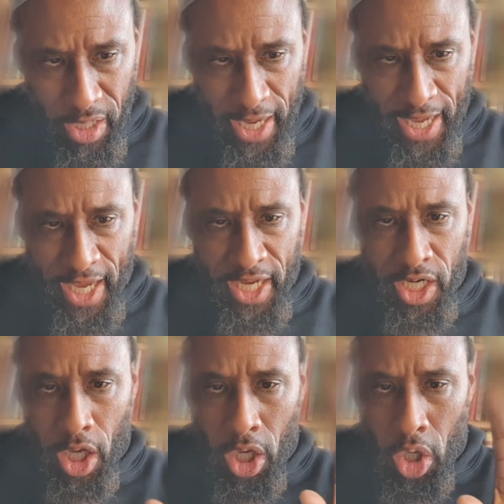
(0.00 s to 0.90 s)

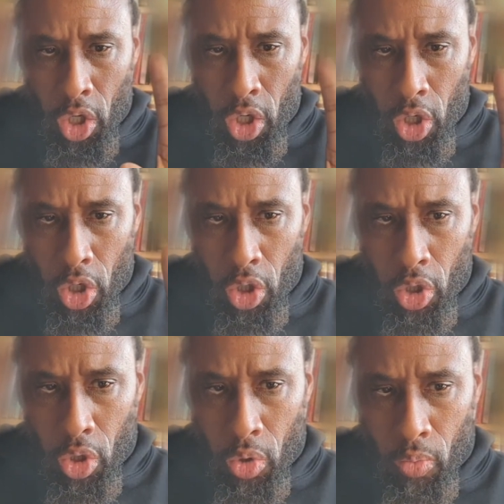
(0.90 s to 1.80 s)
And
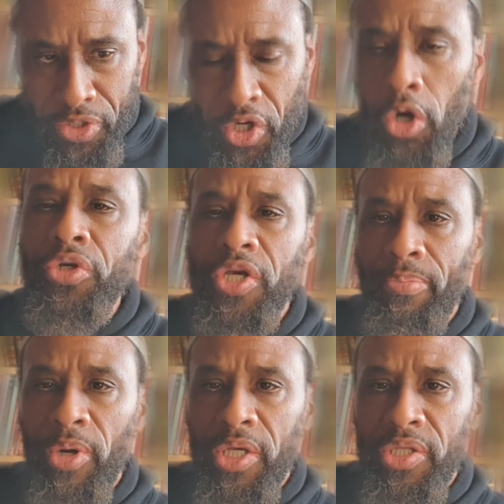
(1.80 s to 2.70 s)
return to the
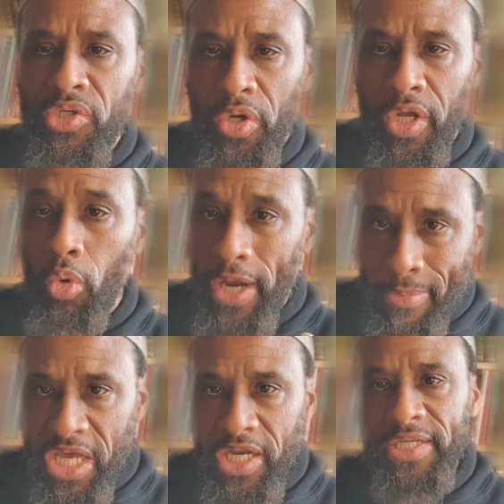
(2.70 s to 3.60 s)
book and the sunnah. What I
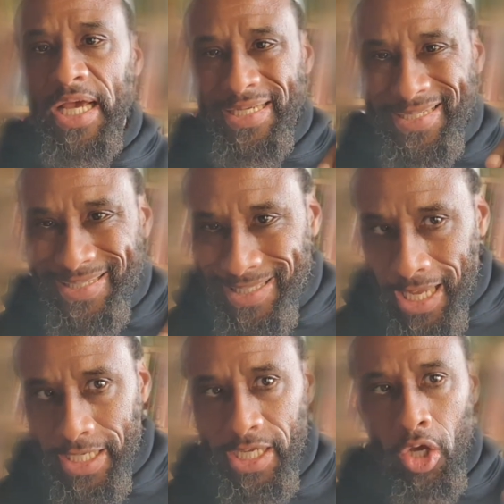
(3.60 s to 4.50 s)
mean is
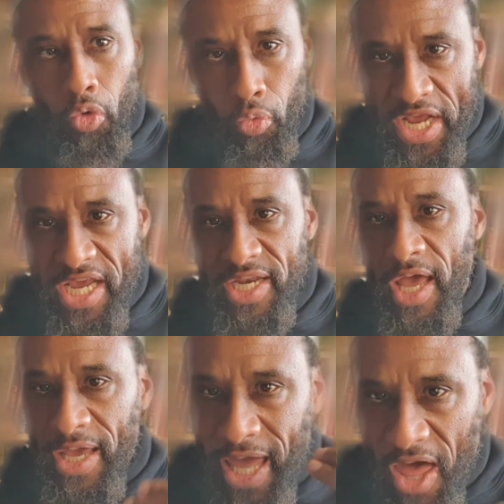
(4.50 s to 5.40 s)
study, read,
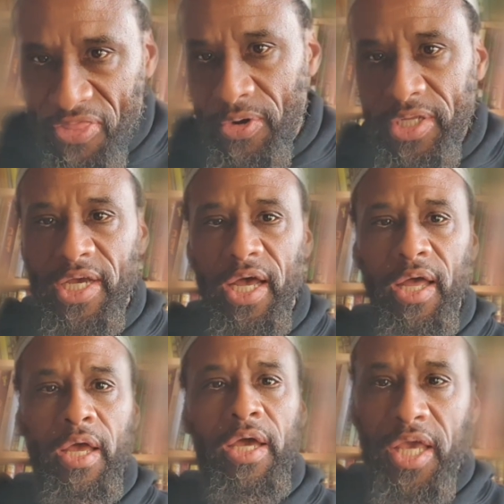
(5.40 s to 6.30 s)
kathrata
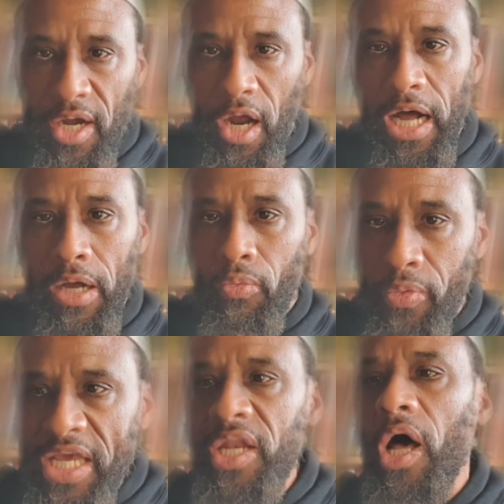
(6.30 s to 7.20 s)
kira'ah.
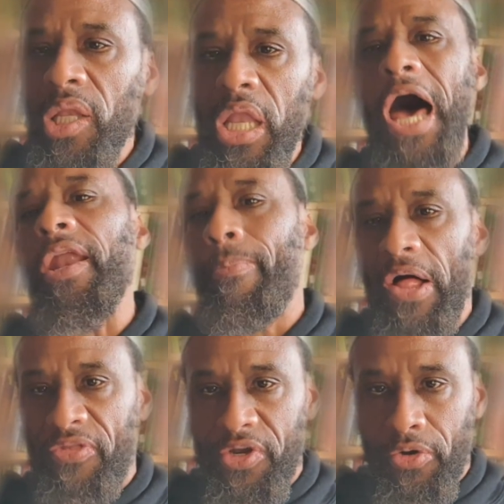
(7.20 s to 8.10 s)
Read a lot
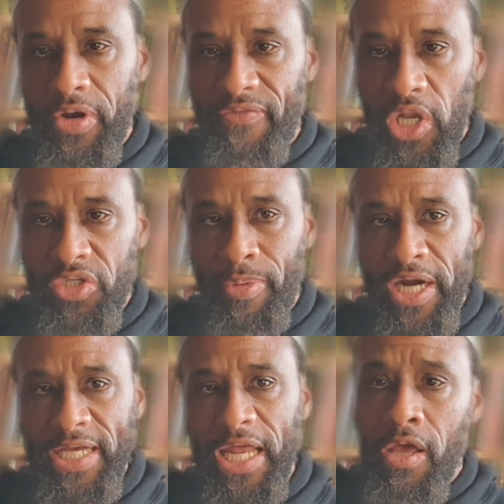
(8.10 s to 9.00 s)
about the decree of Allah subhanahu
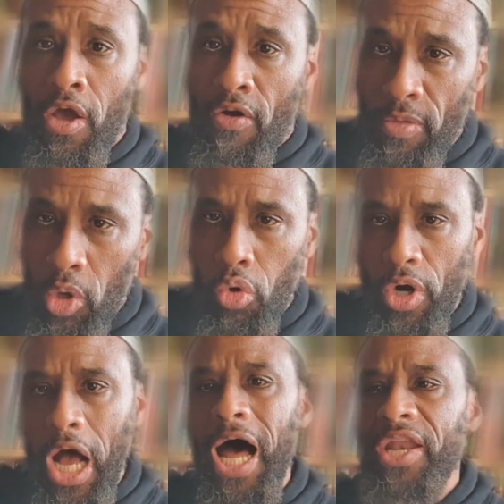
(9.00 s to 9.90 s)
wa ta'ala from the
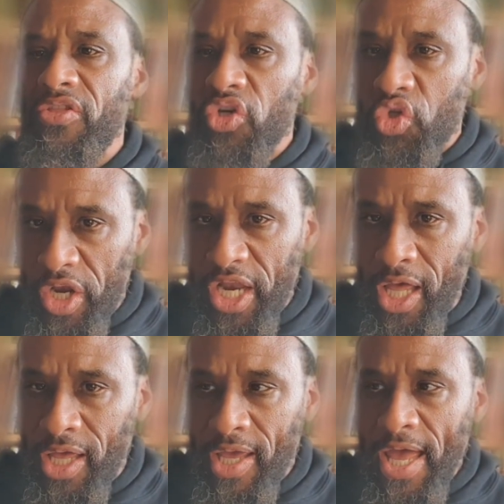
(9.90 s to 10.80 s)
Quran and the
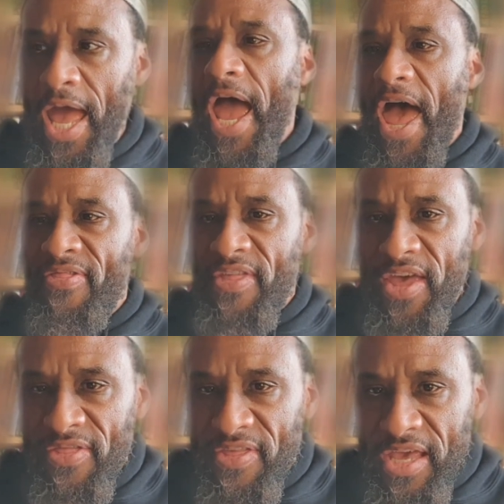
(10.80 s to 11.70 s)
Sunnah, and
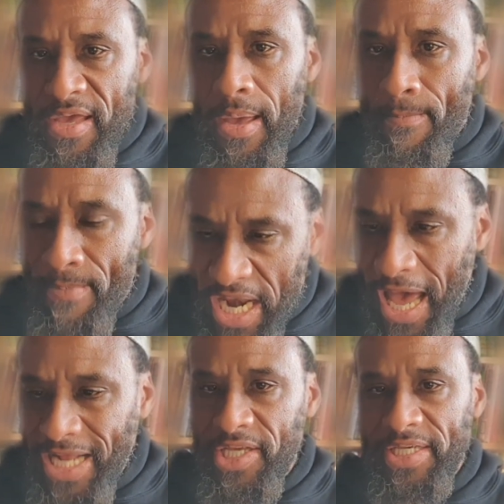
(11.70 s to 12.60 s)
then the
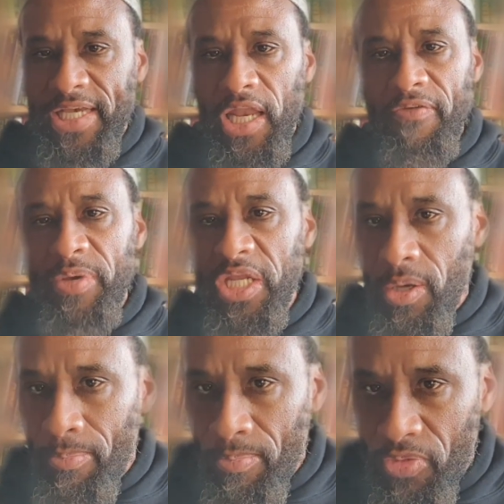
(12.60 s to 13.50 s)
menhaj of the Salaf, meaning
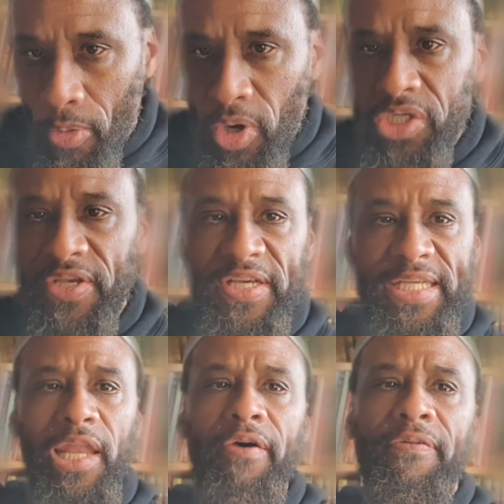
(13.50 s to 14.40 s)
the, the books of the
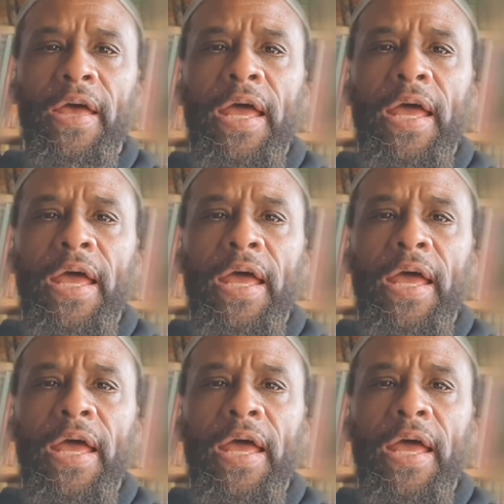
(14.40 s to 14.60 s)
Salaf,